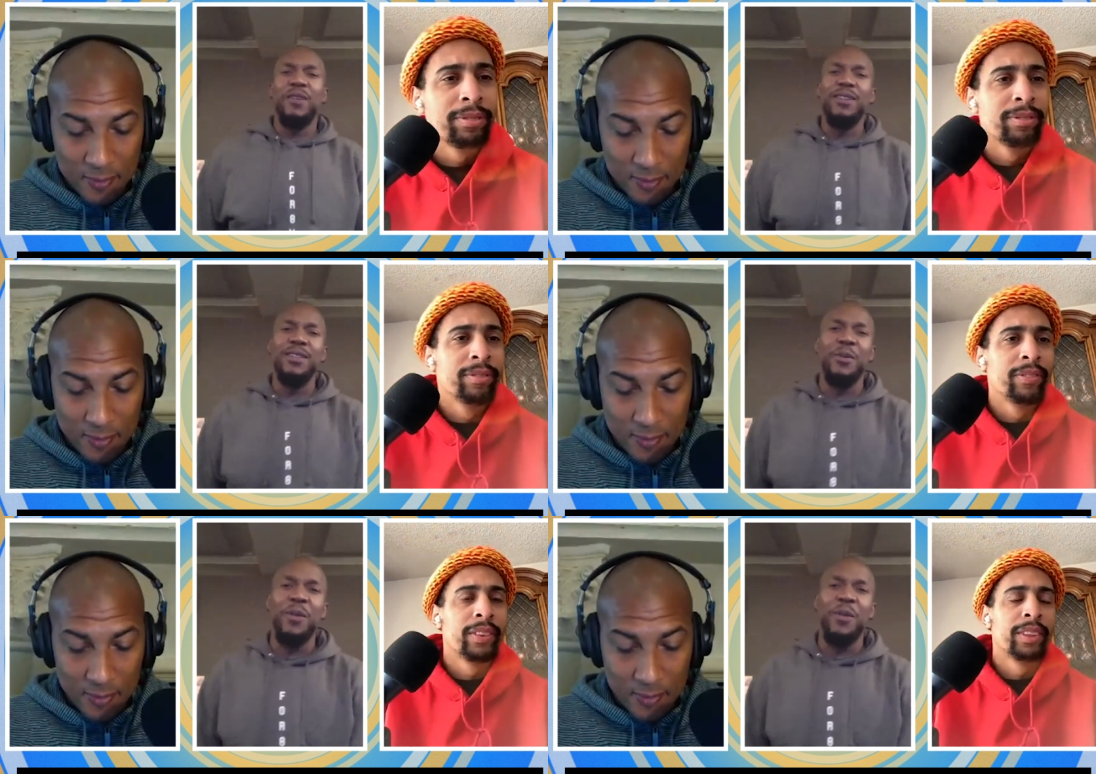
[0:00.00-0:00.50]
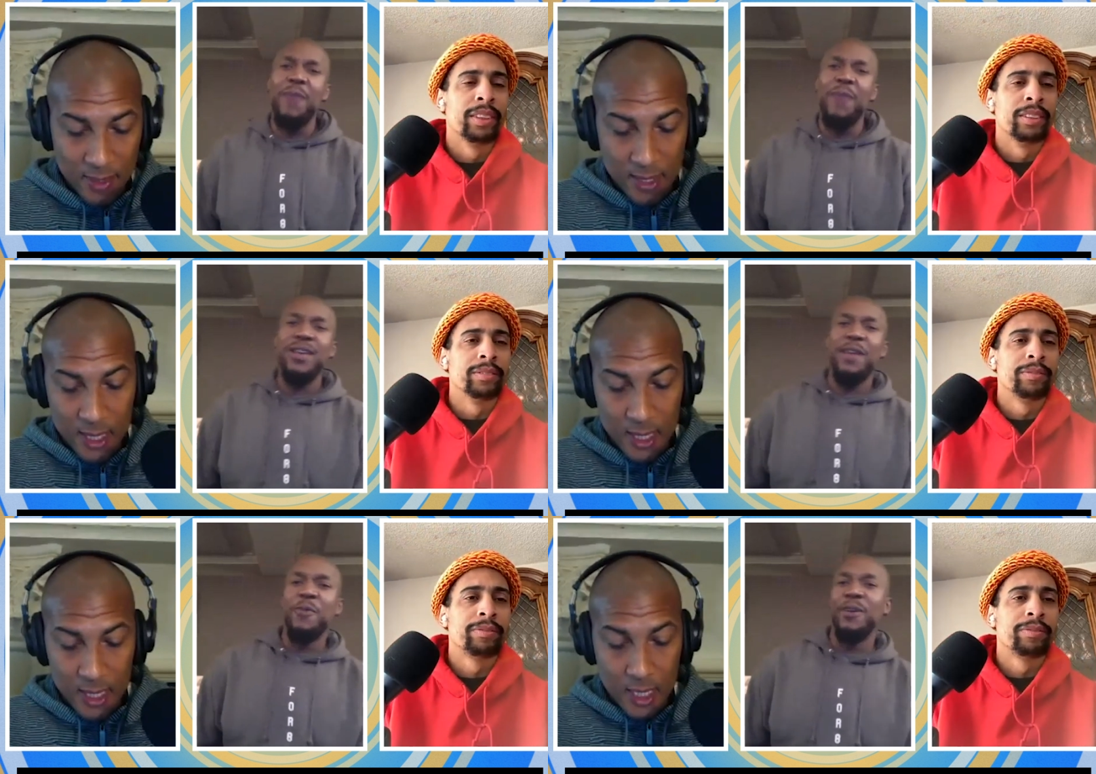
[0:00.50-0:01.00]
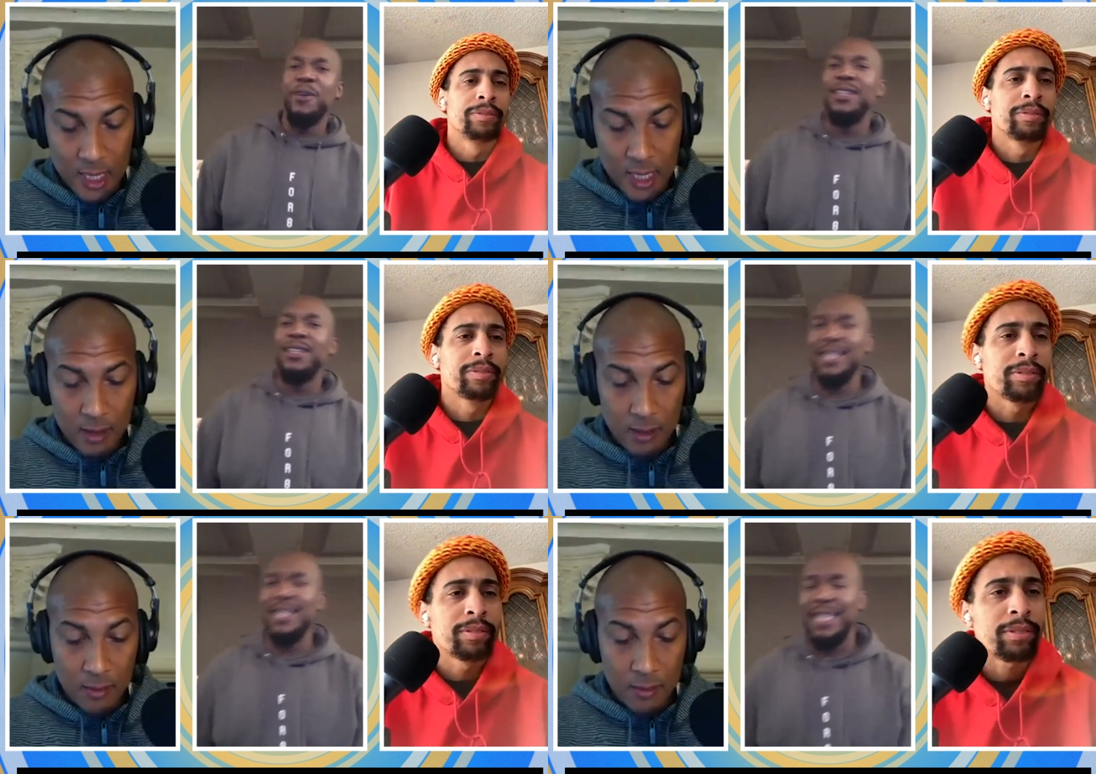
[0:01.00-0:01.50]
Speaker 1: you know the NBA wanting
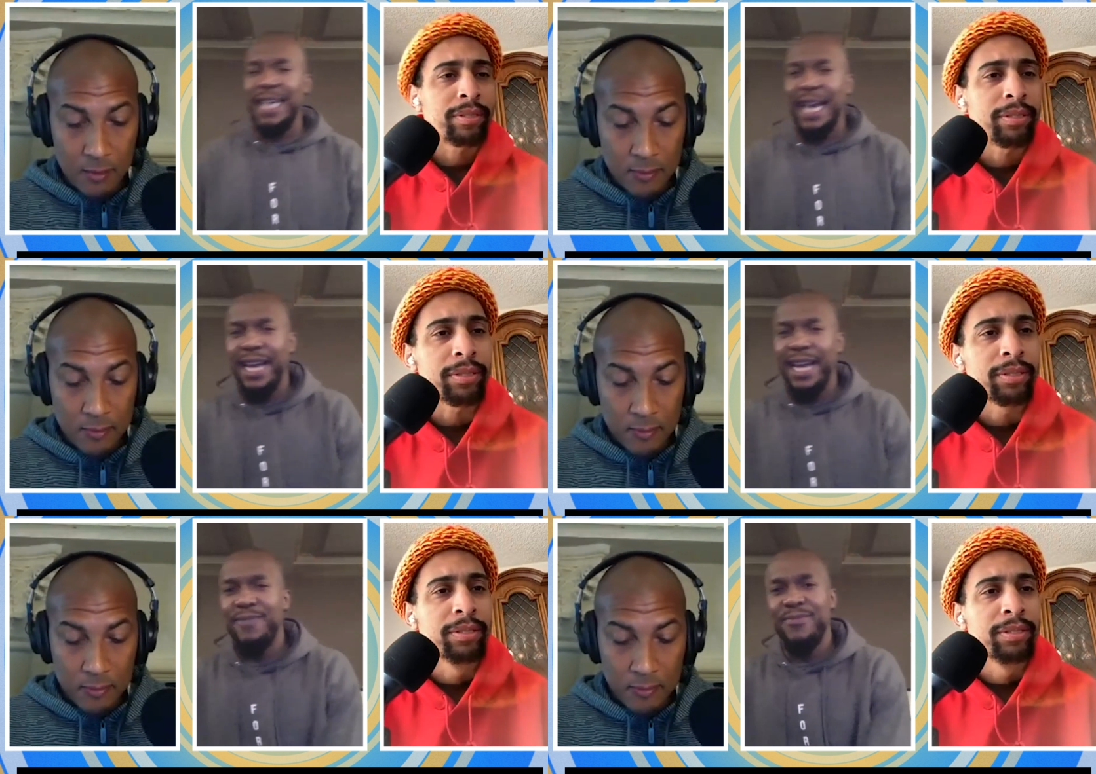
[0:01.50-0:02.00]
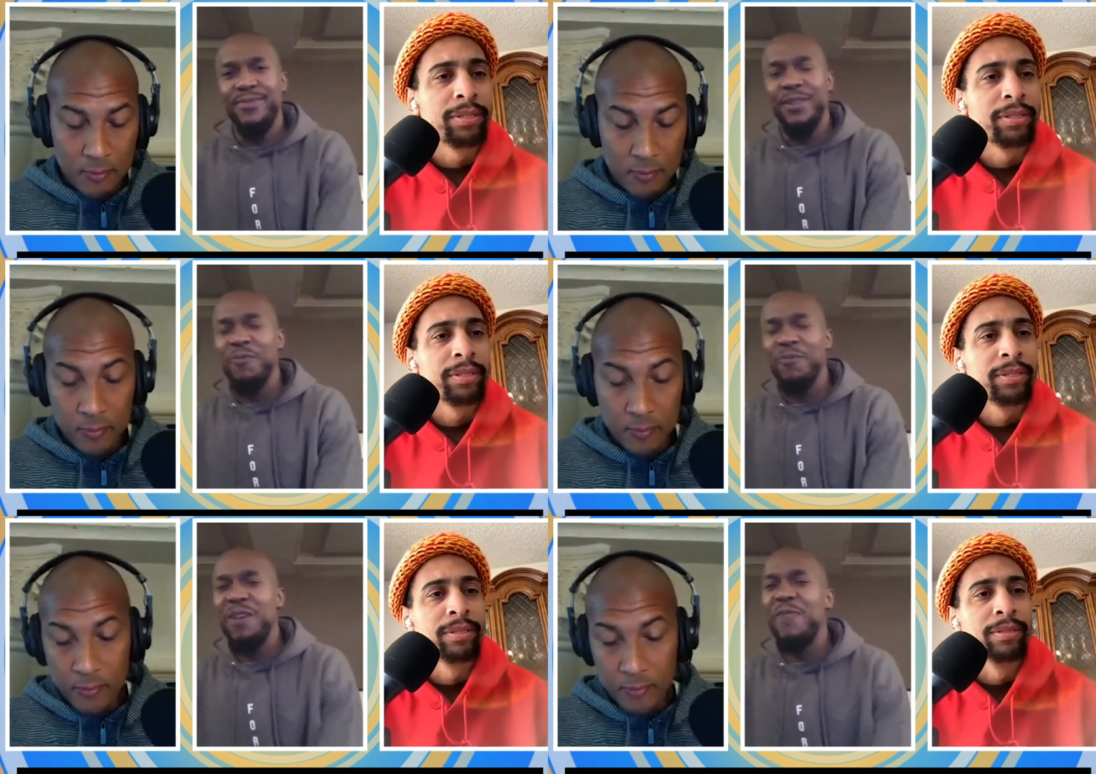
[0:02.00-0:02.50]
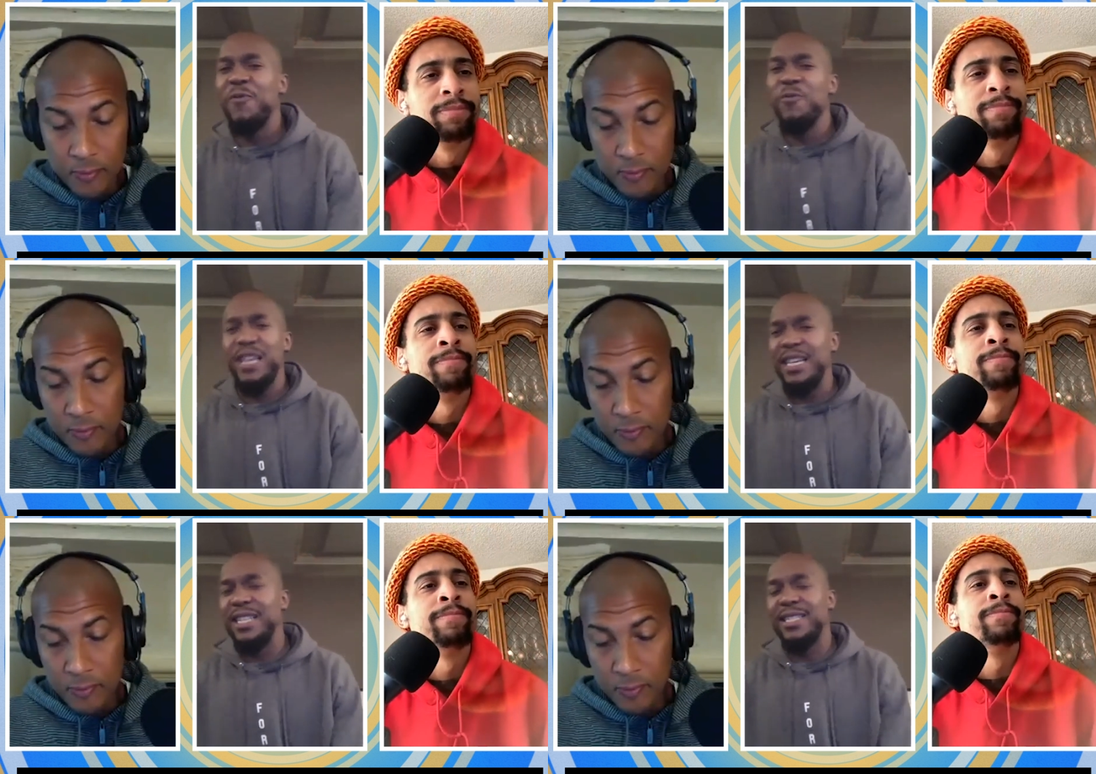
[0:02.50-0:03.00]
another game, the
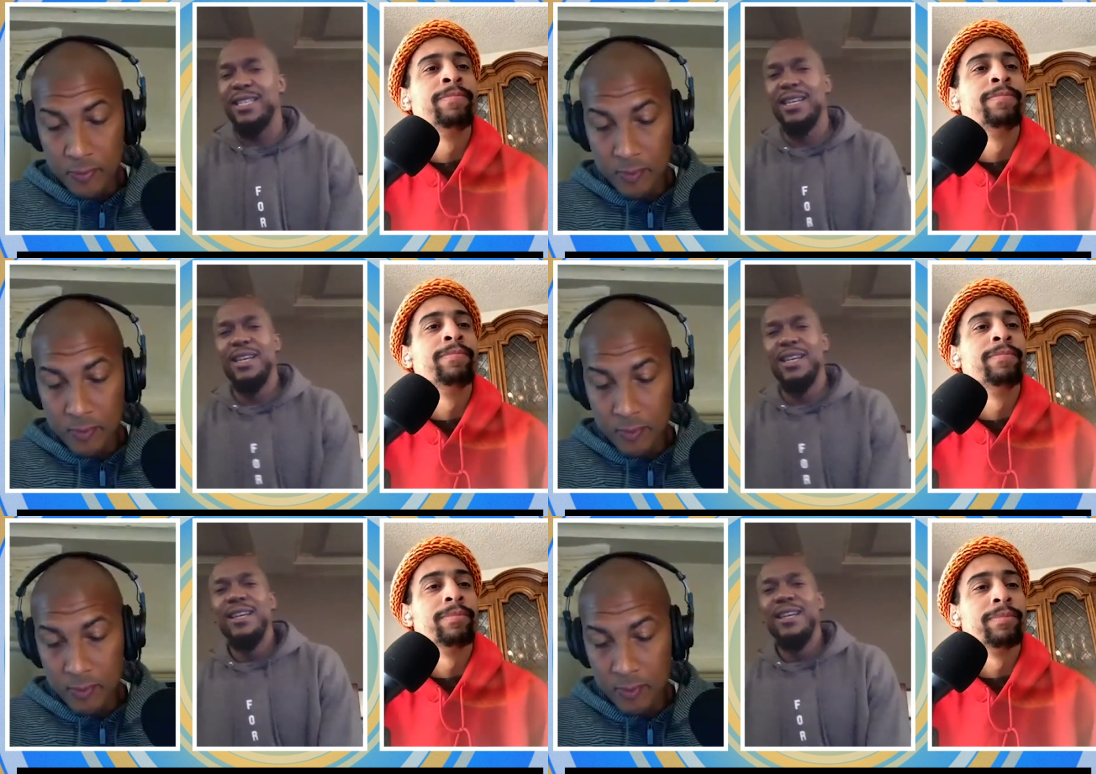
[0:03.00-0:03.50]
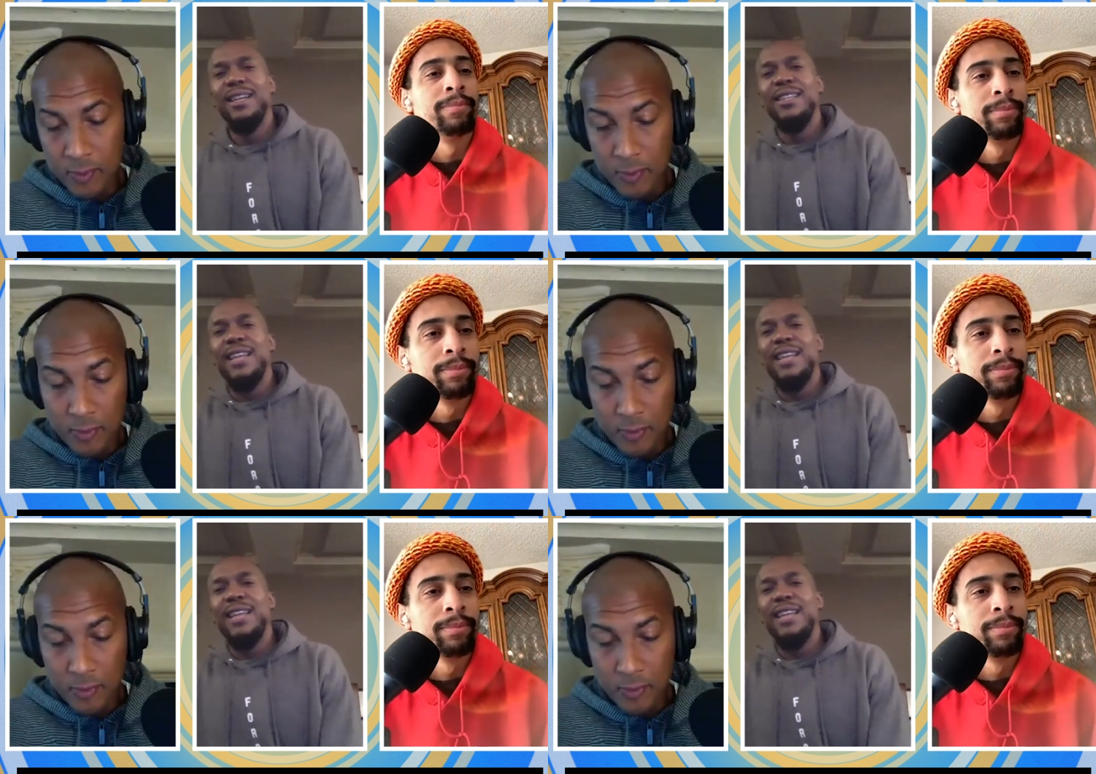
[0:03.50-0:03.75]
referees, mm.